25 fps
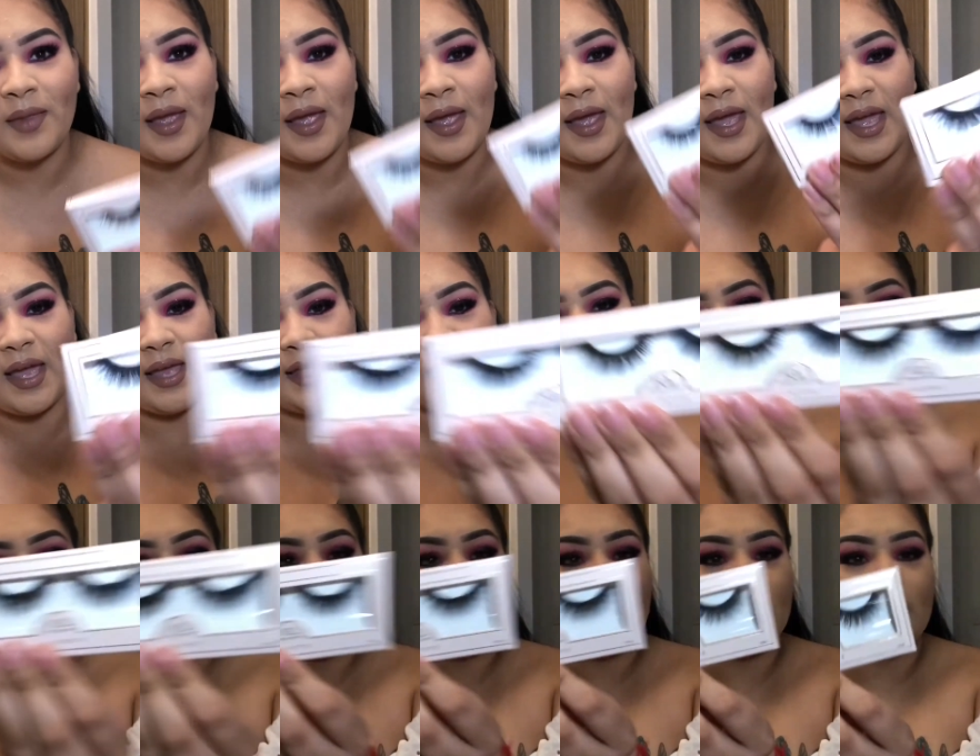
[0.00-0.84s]
In
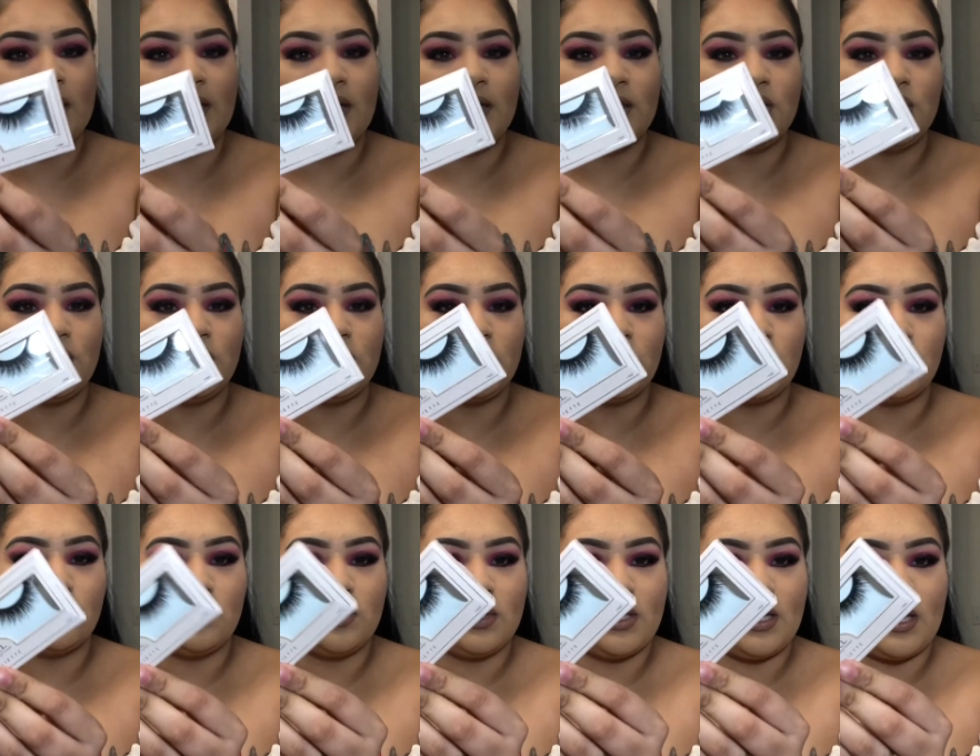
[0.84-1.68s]
the
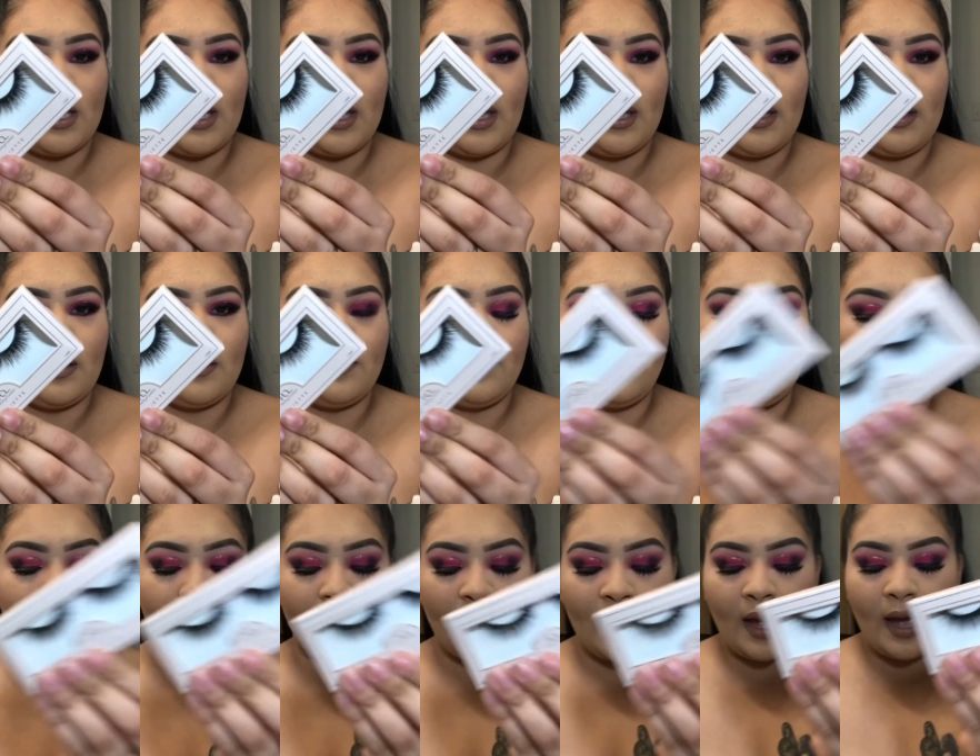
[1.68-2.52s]
Juliet,
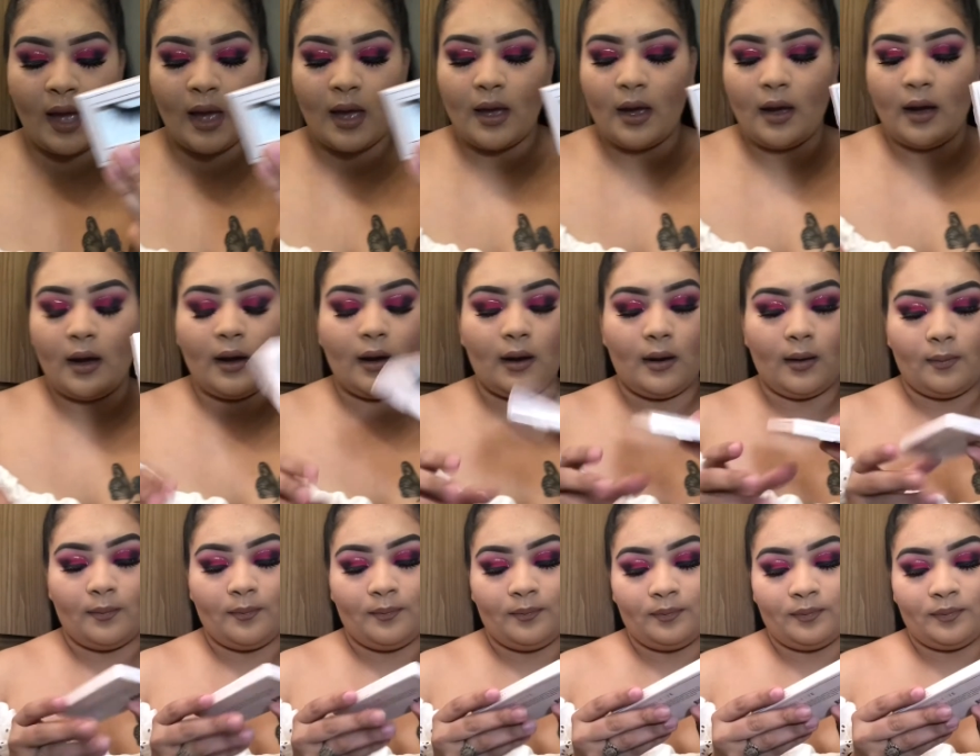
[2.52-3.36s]

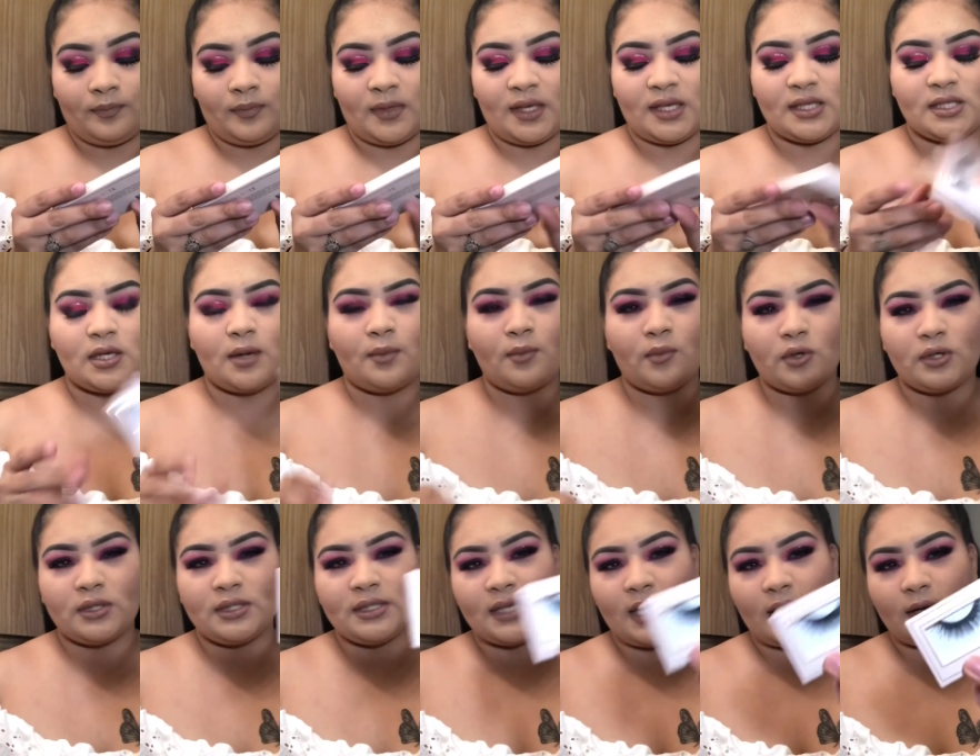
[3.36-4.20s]
um, these are more
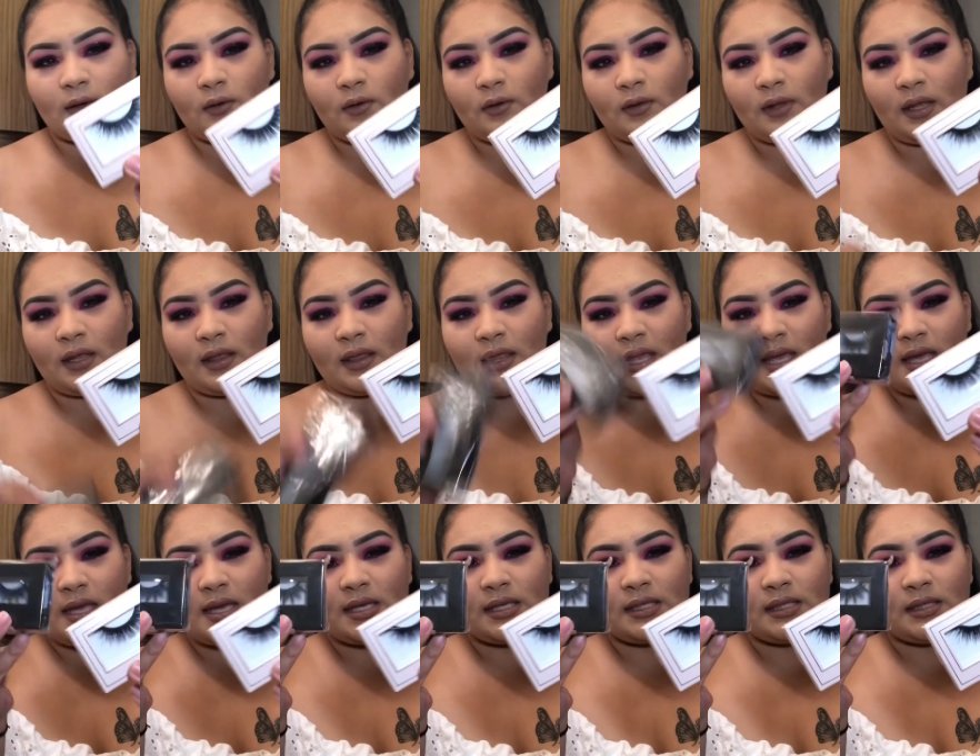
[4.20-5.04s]
subtle than
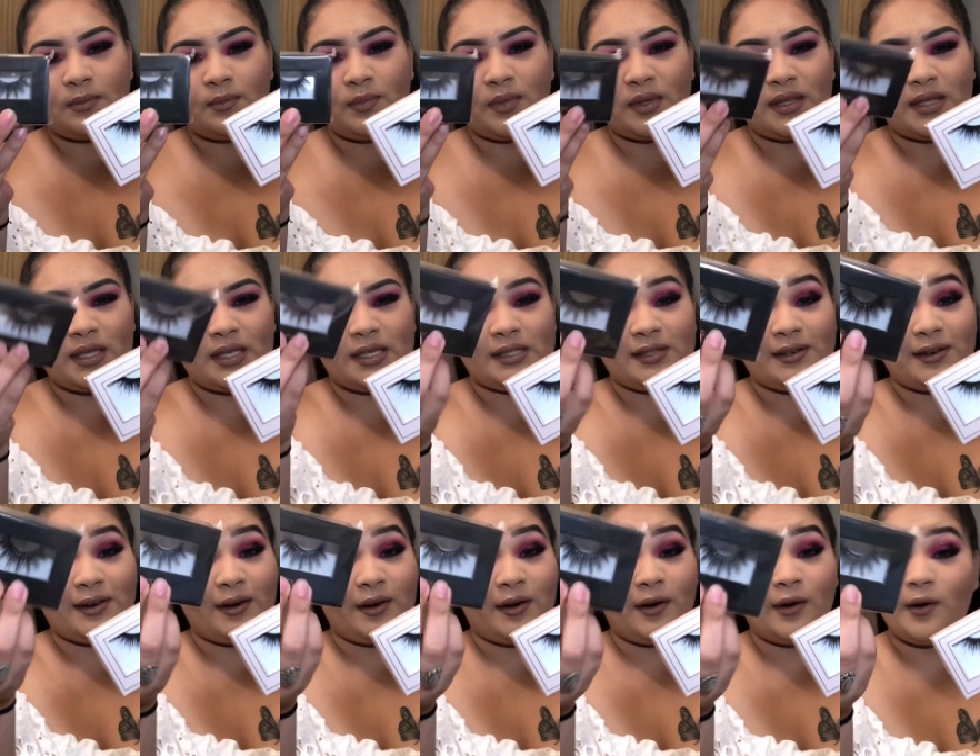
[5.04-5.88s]
these, but these
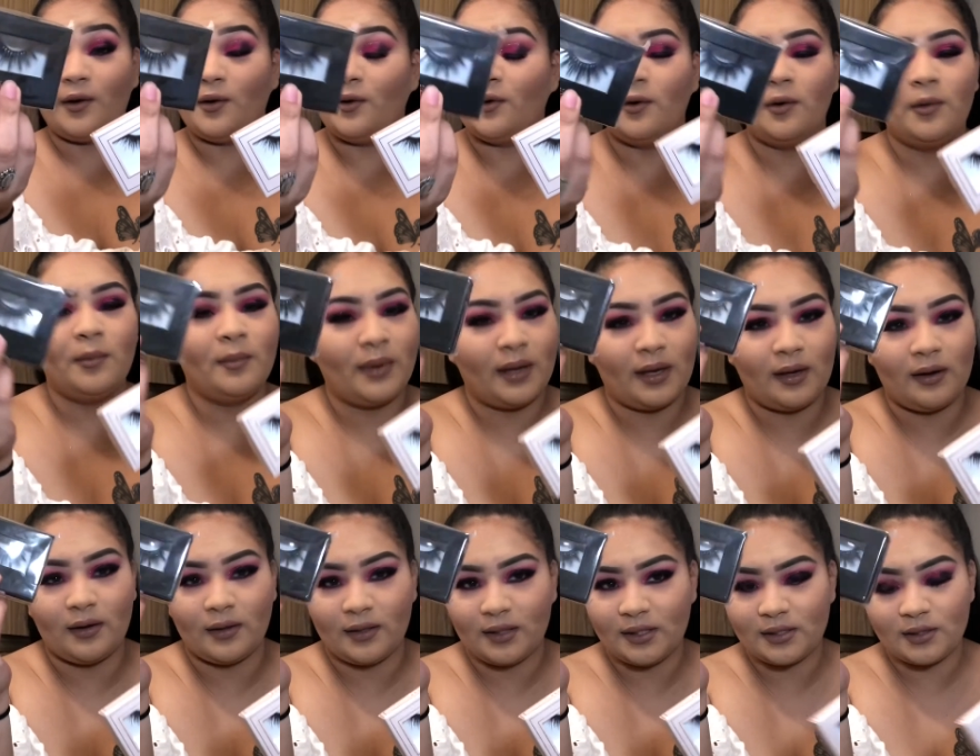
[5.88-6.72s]
are, oh my
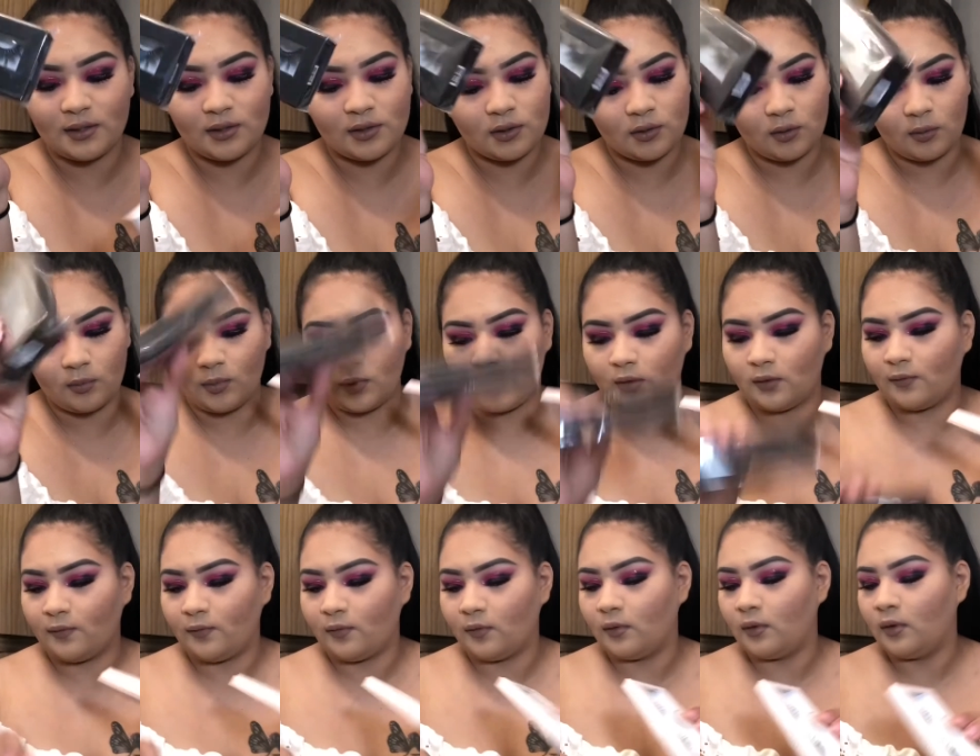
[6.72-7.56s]
god, these are so
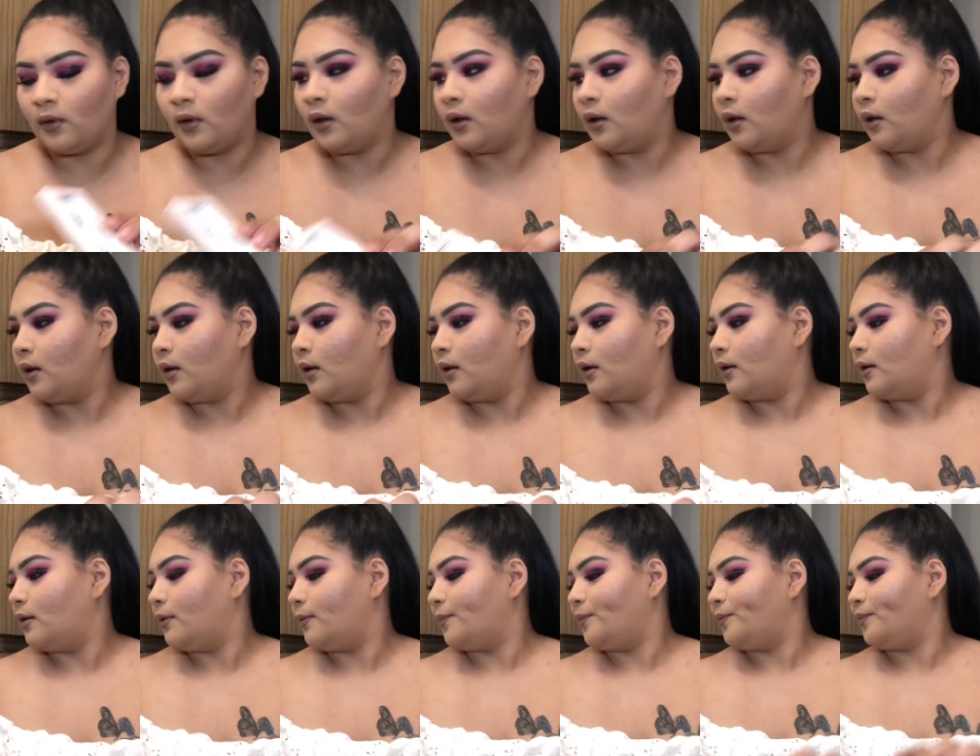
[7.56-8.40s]
beautiful.
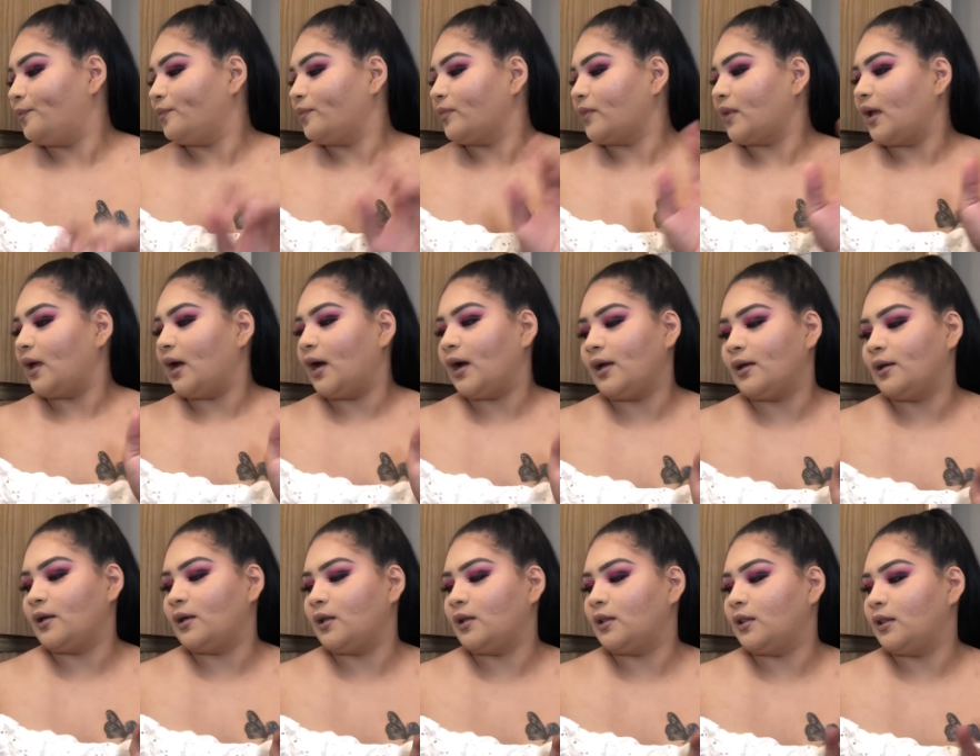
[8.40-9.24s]

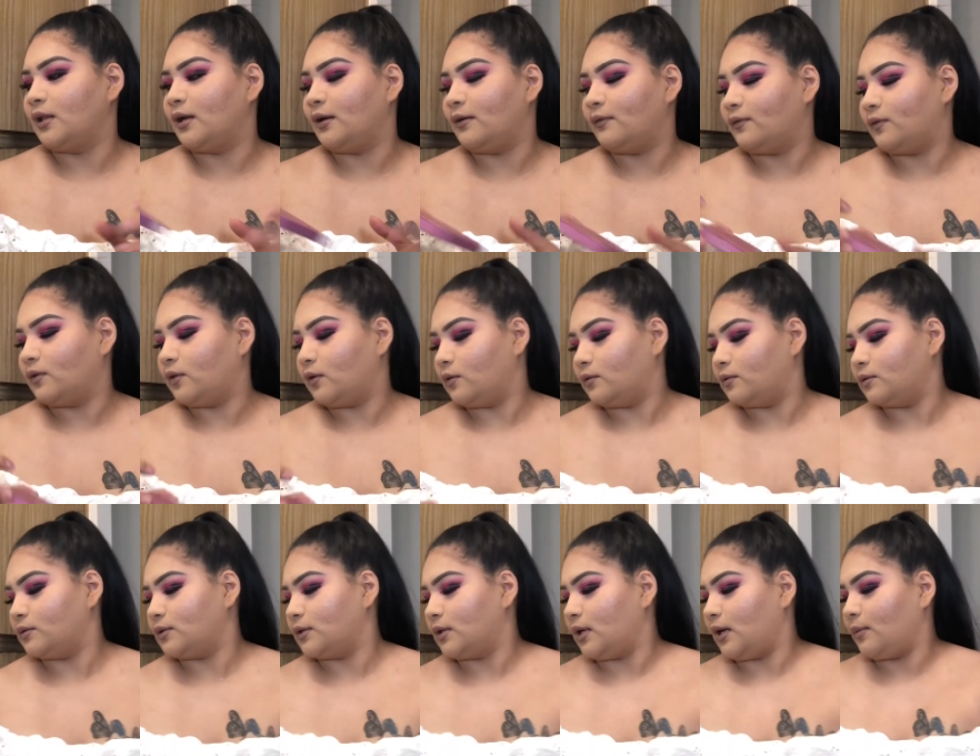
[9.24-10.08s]
I love those.
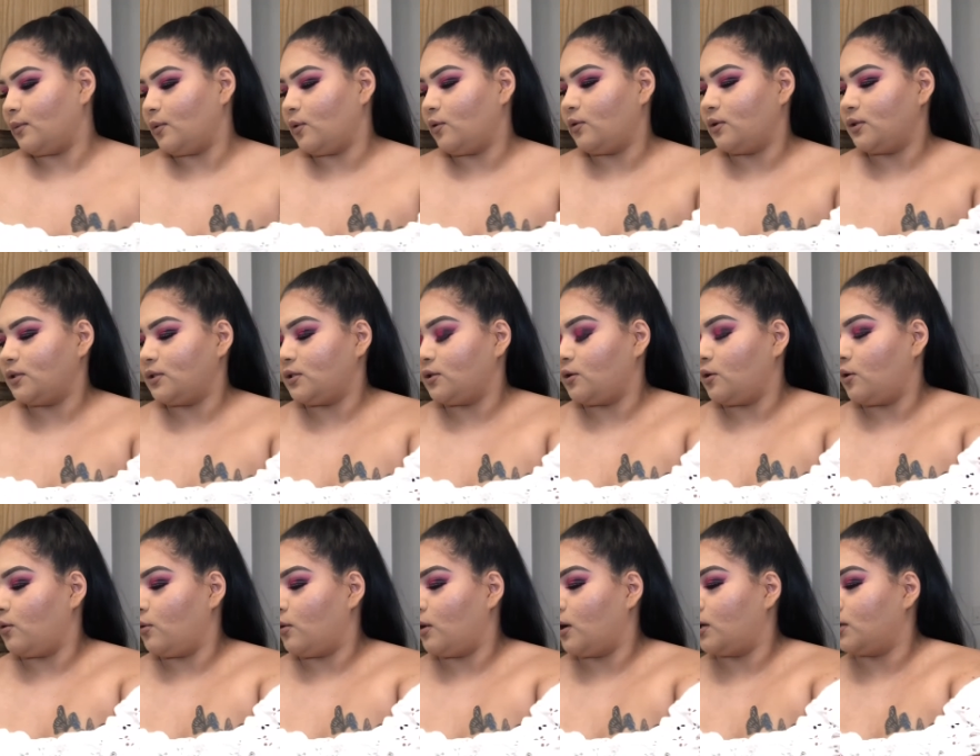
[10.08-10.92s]
I'm going to
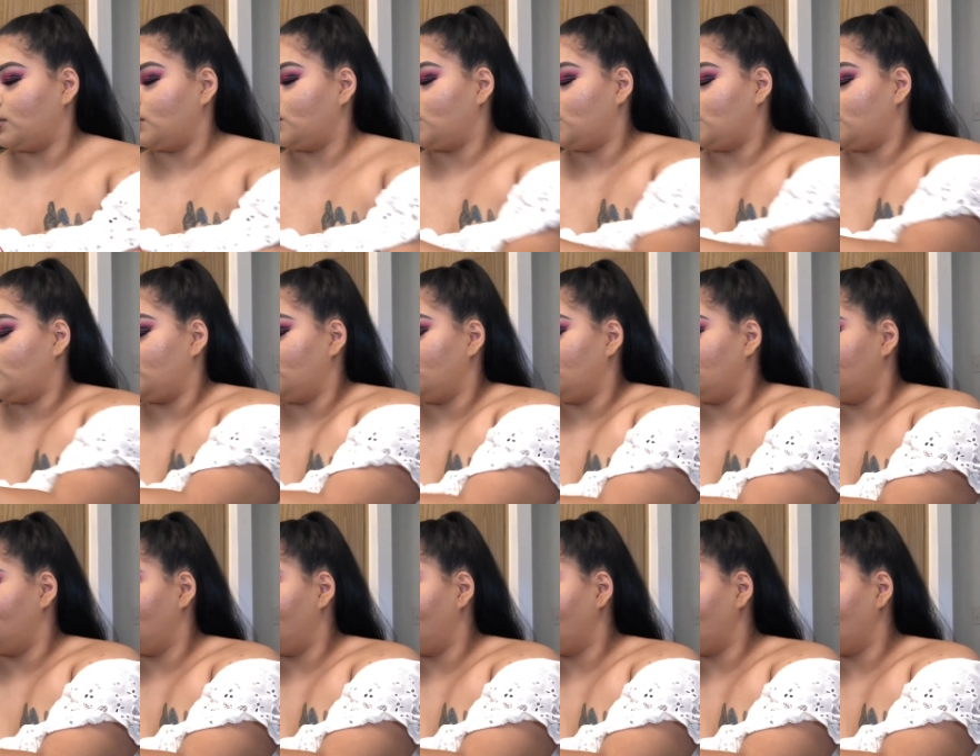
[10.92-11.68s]
go on to